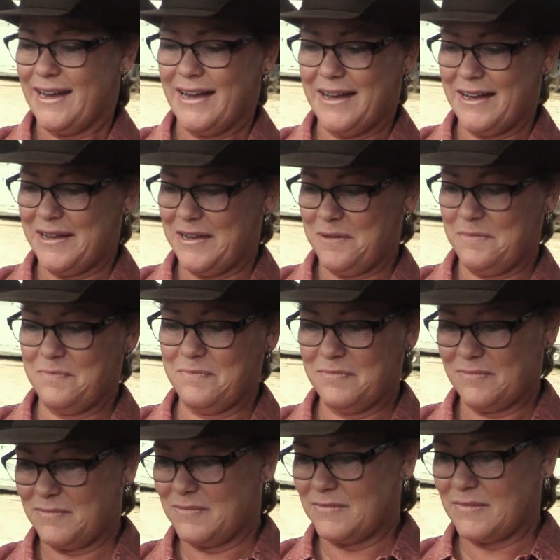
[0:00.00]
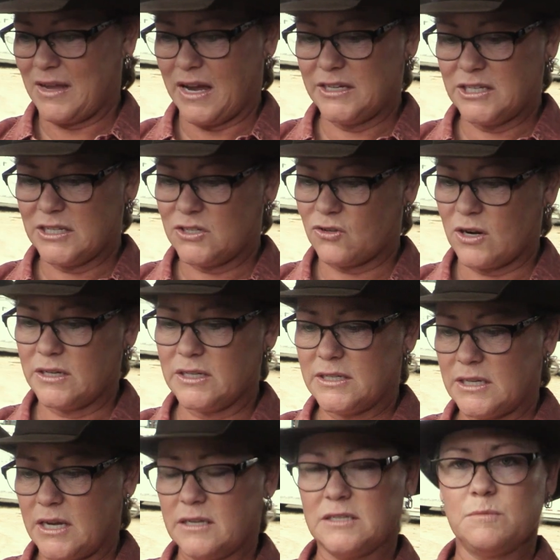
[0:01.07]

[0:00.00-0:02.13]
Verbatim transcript: Um, I just tried to stay